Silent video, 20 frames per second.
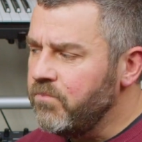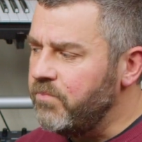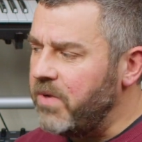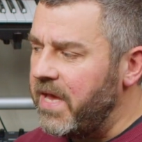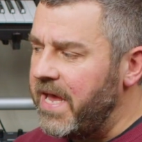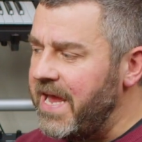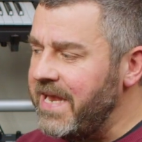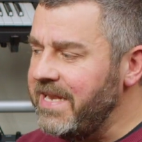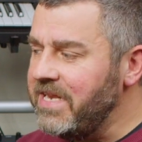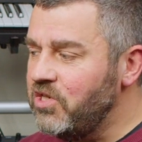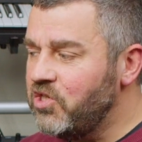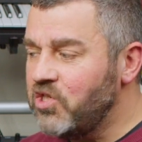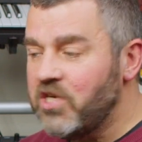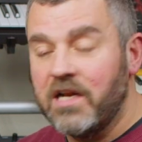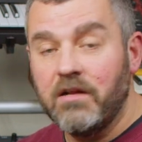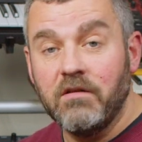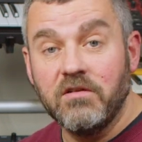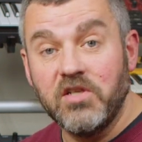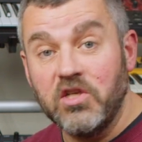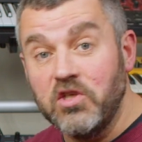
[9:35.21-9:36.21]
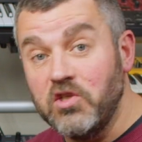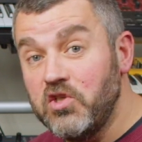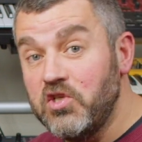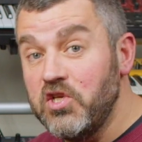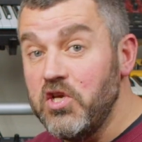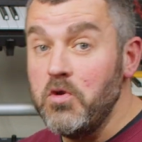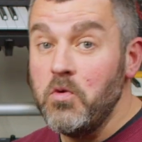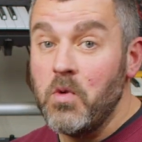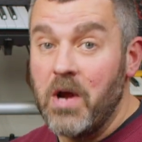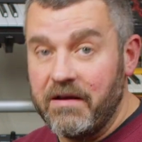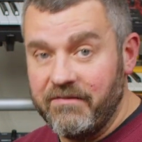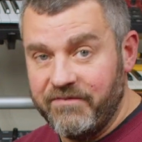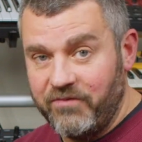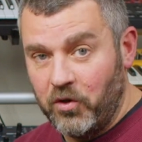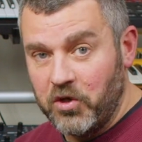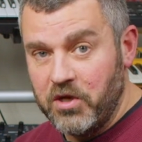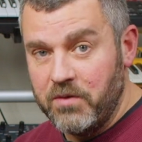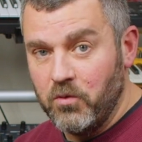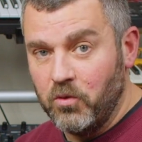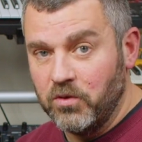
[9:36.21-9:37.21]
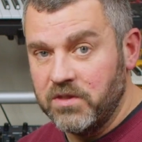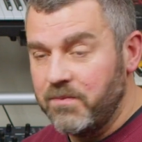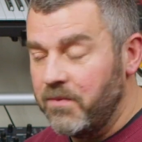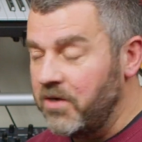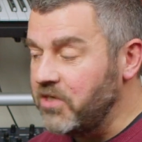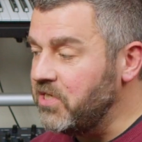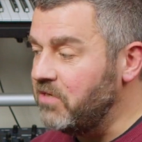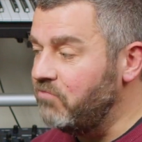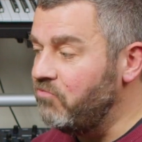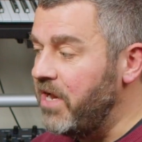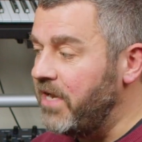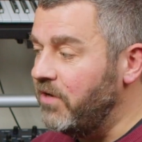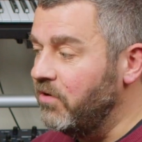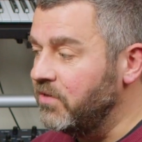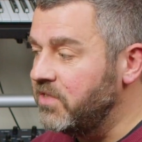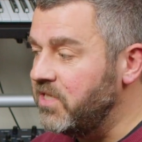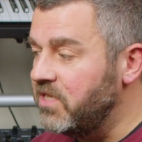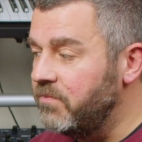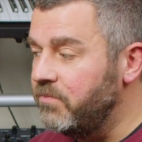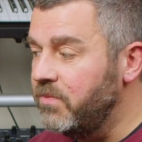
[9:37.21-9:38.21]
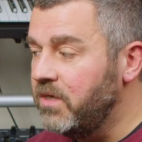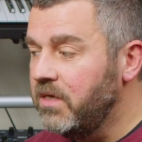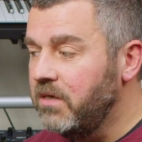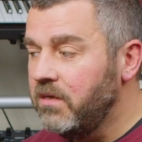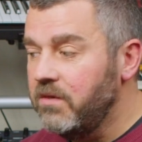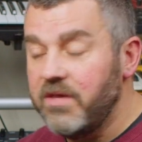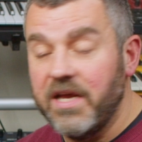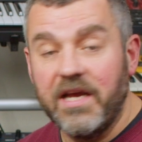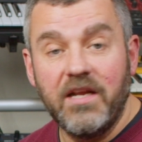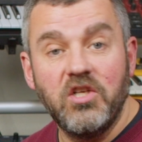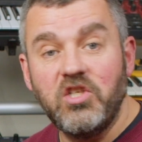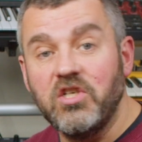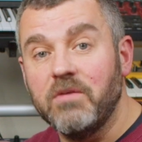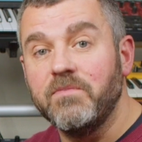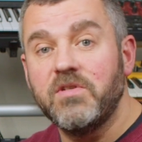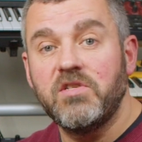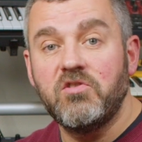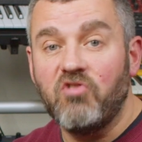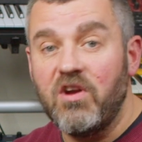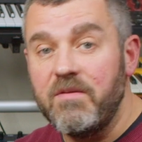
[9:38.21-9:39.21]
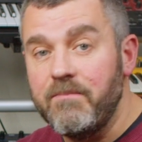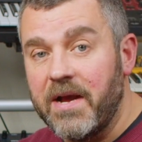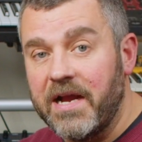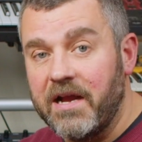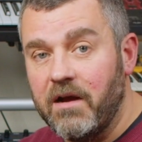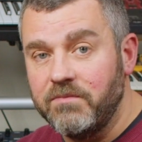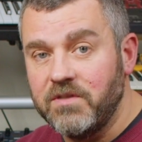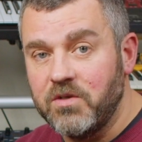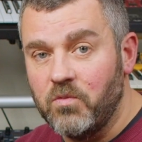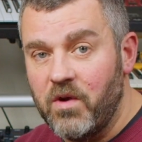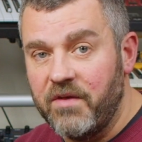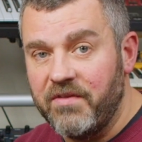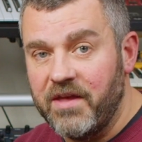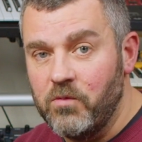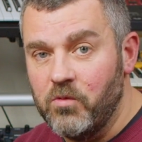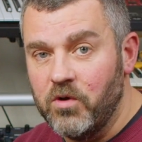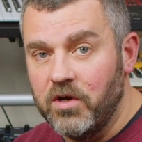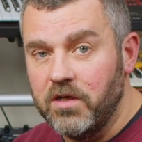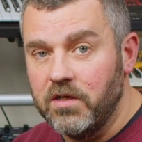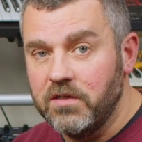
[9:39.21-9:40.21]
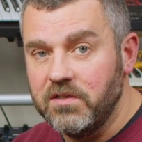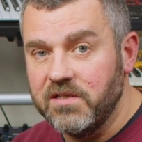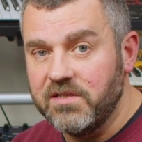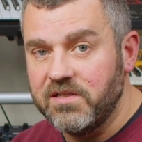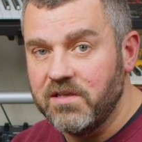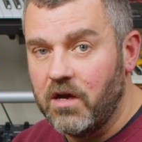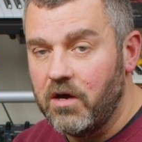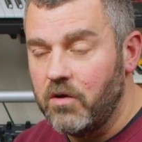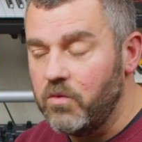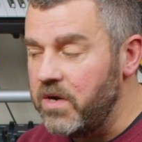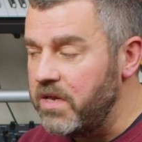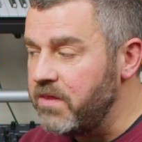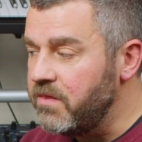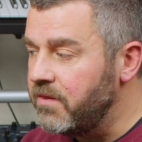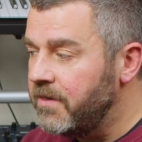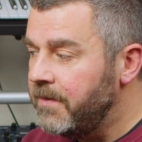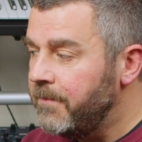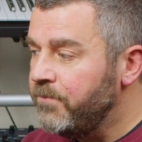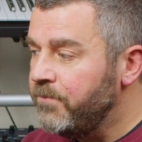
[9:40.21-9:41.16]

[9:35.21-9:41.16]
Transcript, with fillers: But any channels that do have volume automation written onto them, they're going to jump straight back up to where they were to start with.